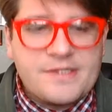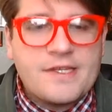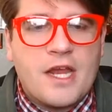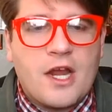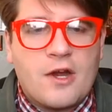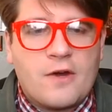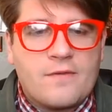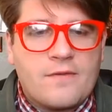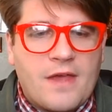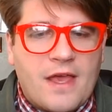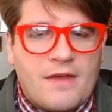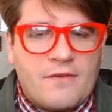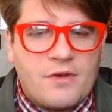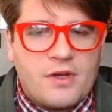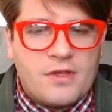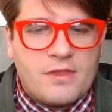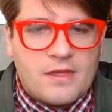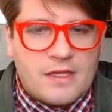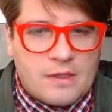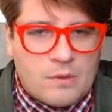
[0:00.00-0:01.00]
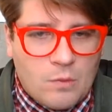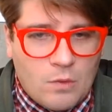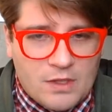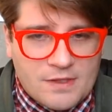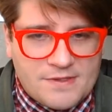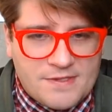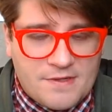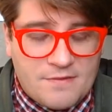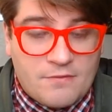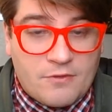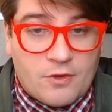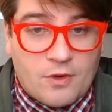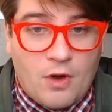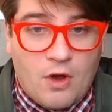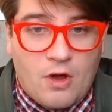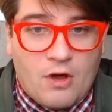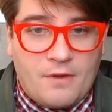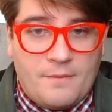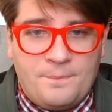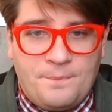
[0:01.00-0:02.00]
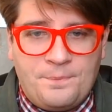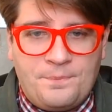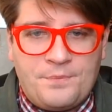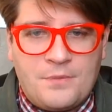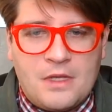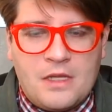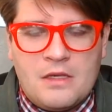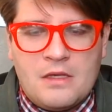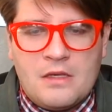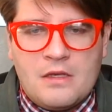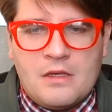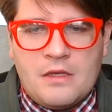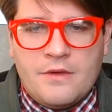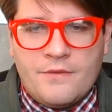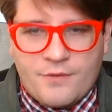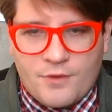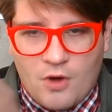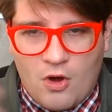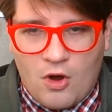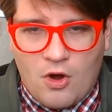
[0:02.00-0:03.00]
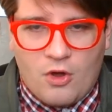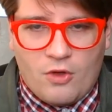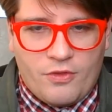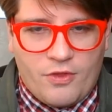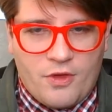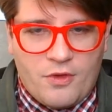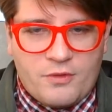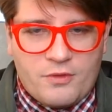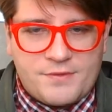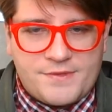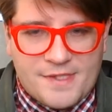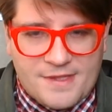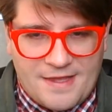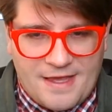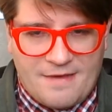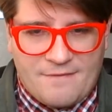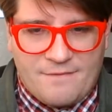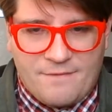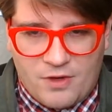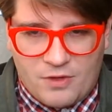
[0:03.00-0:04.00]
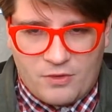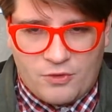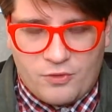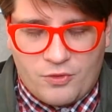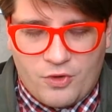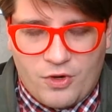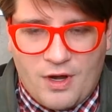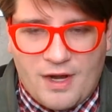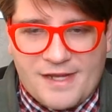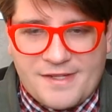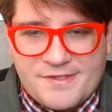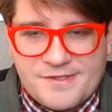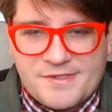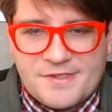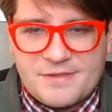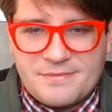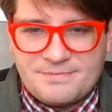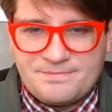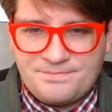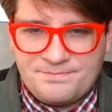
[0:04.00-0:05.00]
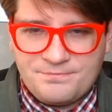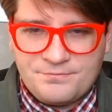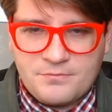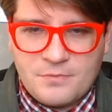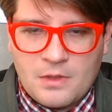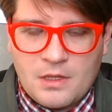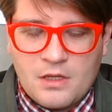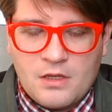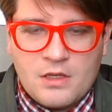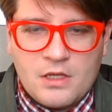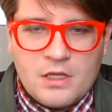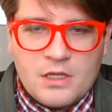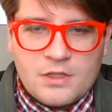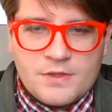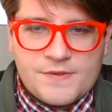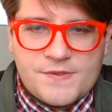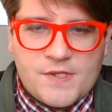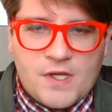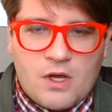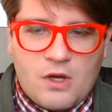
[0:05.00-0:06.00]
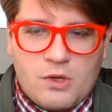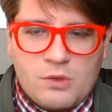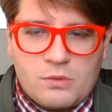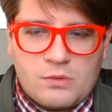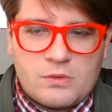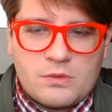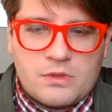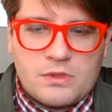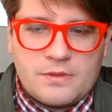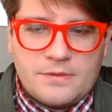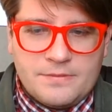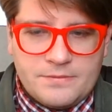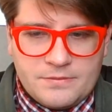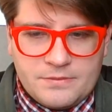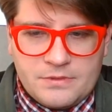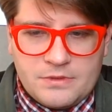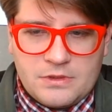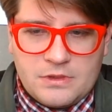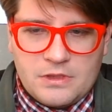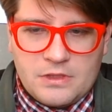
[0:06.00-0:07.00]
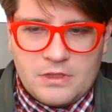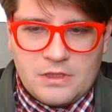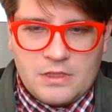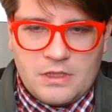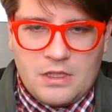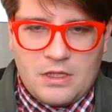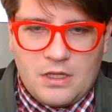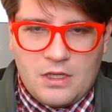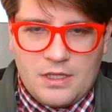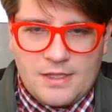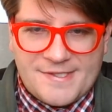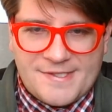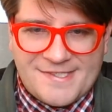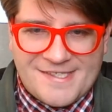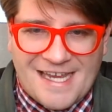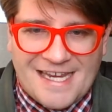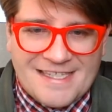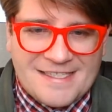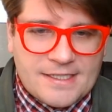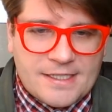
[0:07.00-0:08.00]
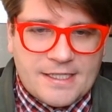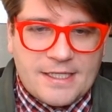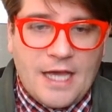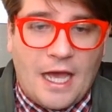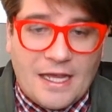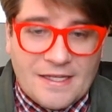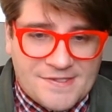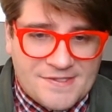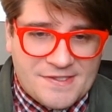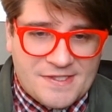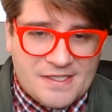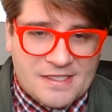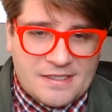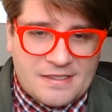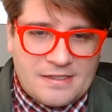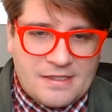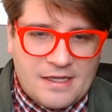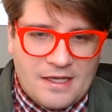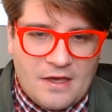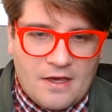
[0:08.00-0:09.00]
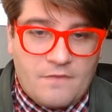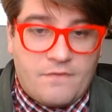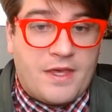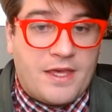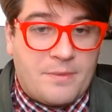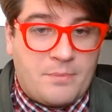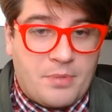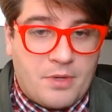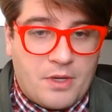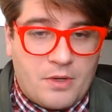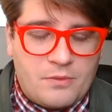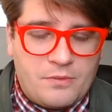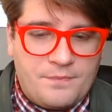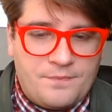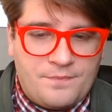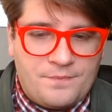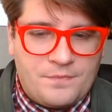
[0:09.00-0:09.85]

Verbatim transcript: care of everything once and for all, for all those that follow Christ. So, St. Augustine of Hippo